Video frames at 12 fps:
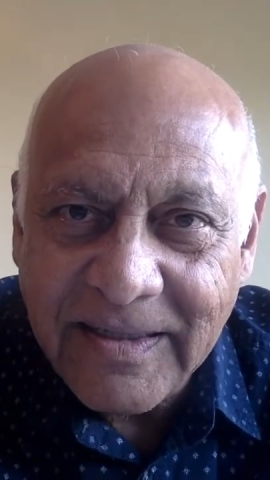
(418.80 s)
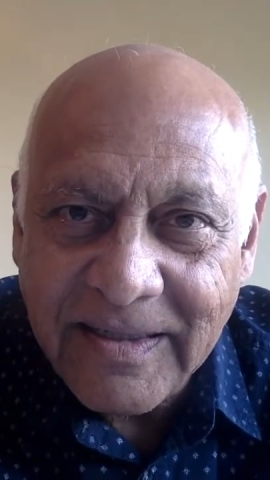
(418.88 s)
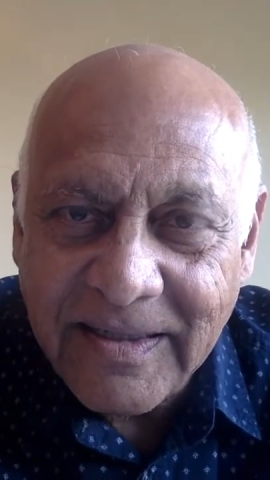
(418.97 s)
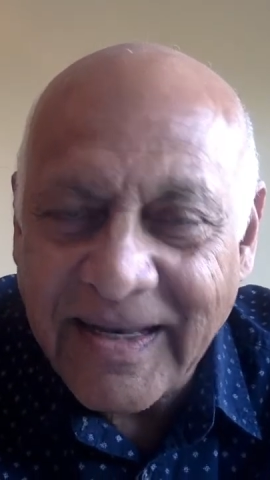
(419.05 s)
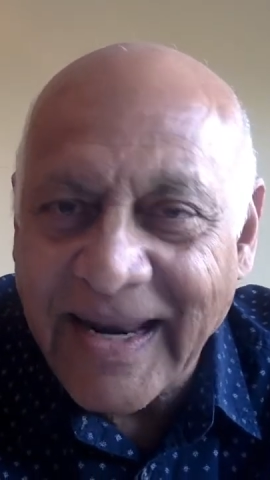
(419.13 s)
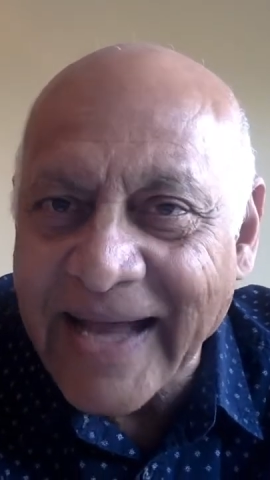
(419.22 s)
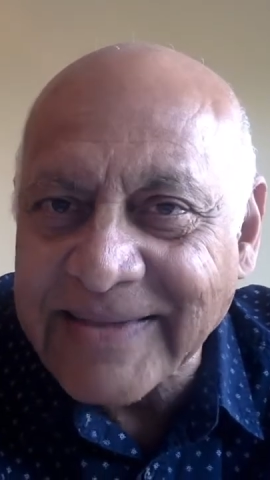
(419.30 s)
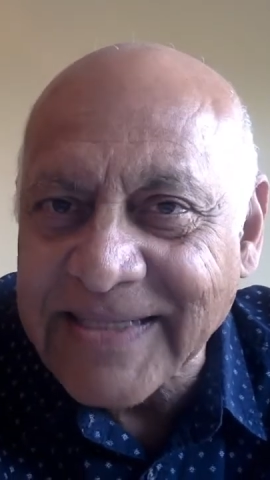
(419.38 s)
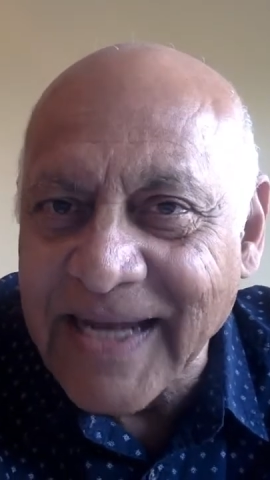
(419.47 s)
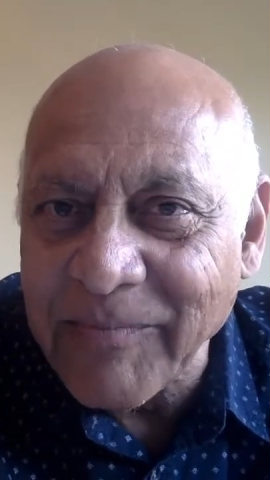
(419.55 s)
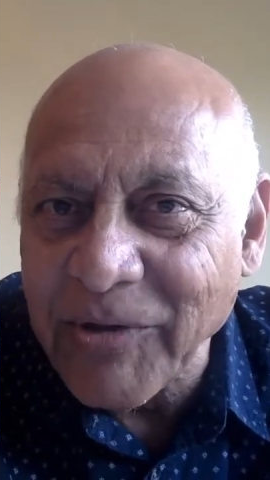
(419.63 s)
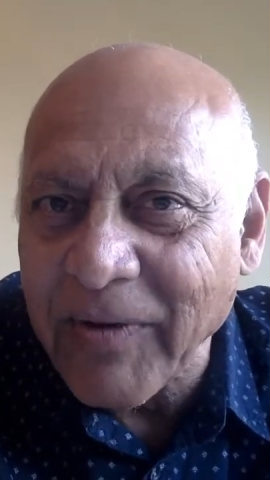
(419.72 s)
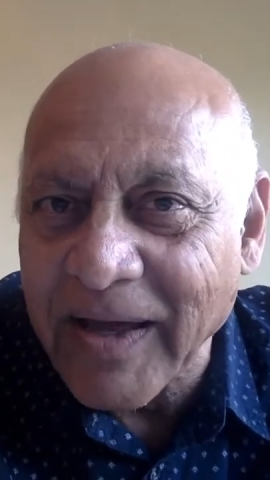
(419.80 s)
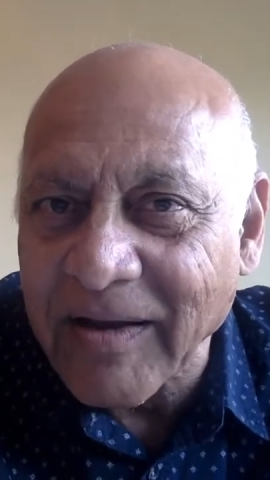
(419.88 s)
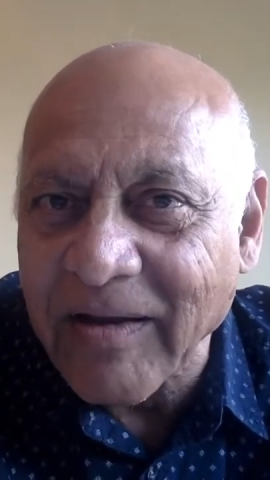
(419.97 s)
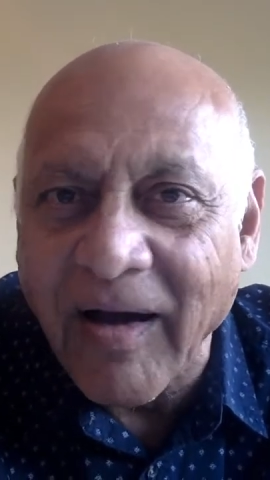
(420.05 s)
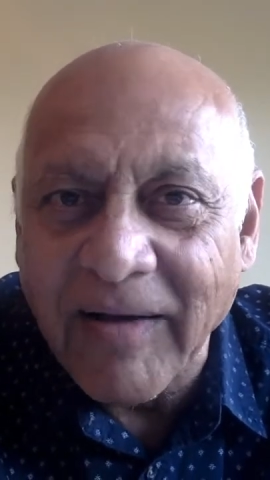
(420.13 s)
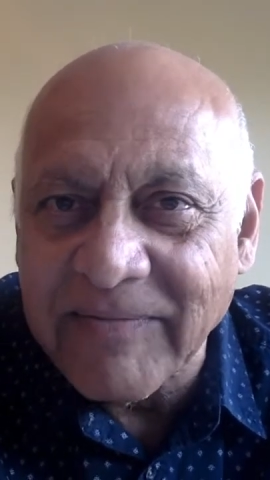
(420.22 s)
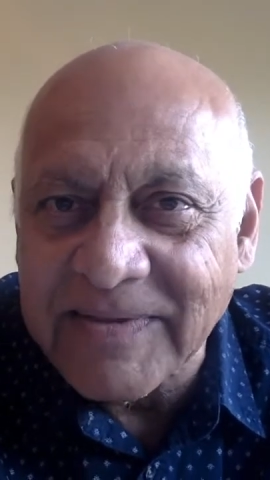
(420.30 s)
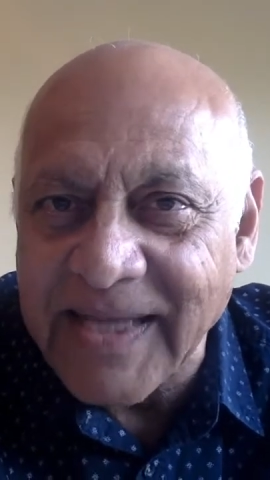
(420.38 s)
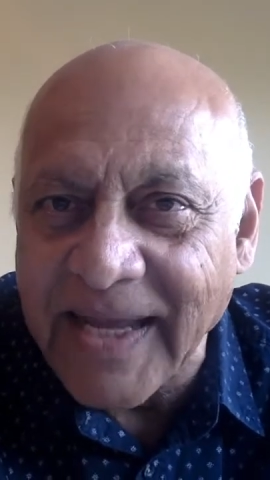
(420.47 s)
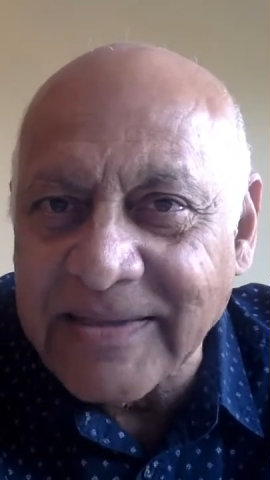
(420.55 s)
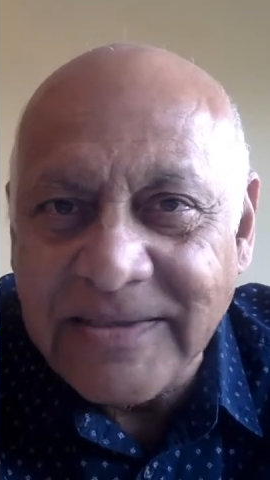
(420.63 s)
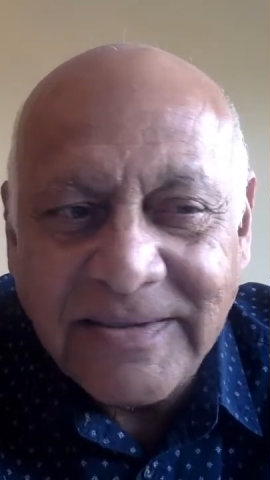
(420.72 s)
The last time you had a
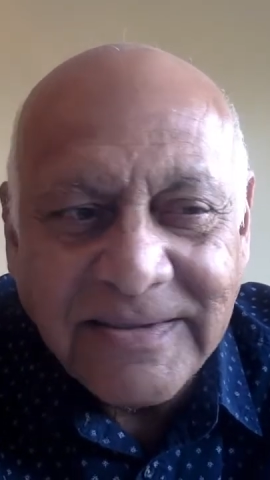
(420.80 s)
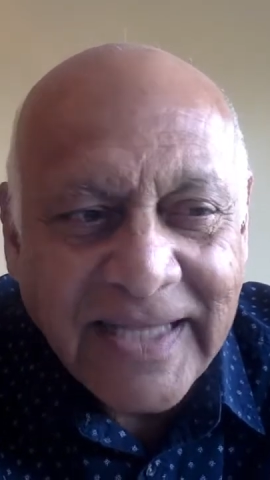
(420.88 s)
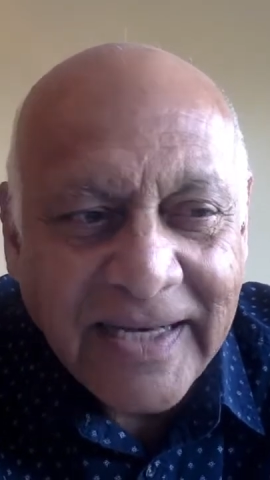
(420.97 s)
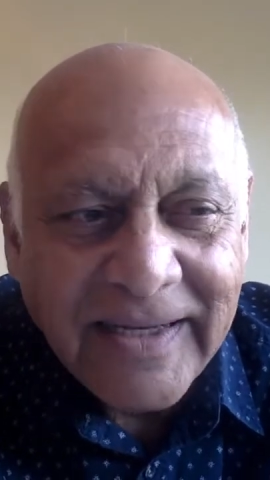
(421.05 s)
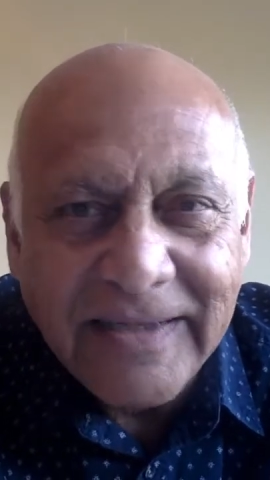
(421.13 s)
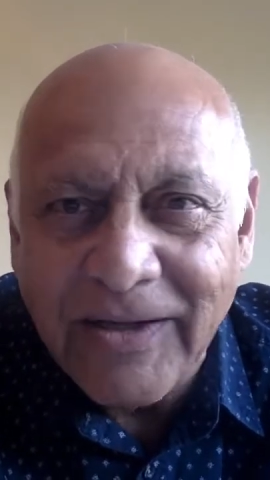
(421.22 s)
conversation that didn't